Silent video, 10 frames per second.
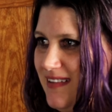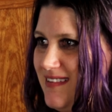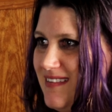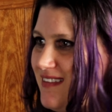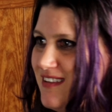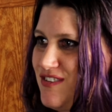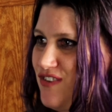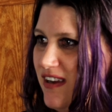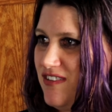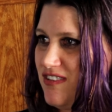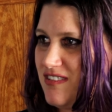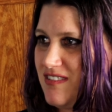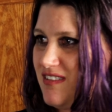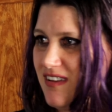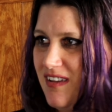It's the strangest
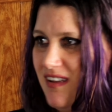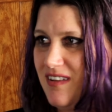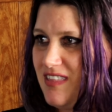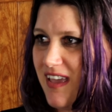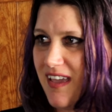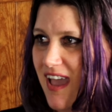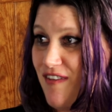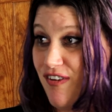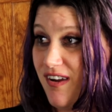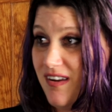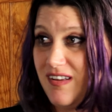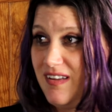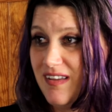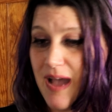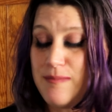thing ever.
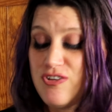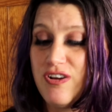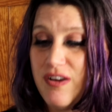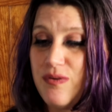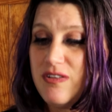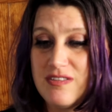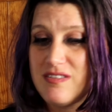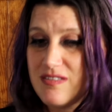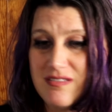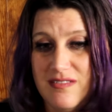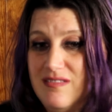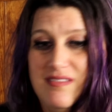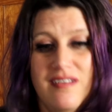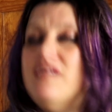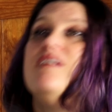I'm sure it was
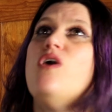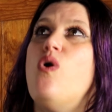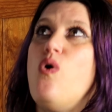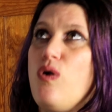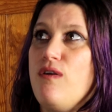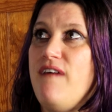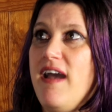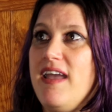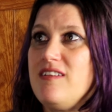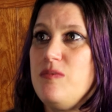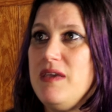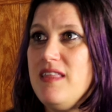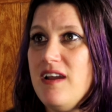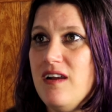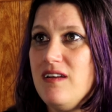horrifying to be there.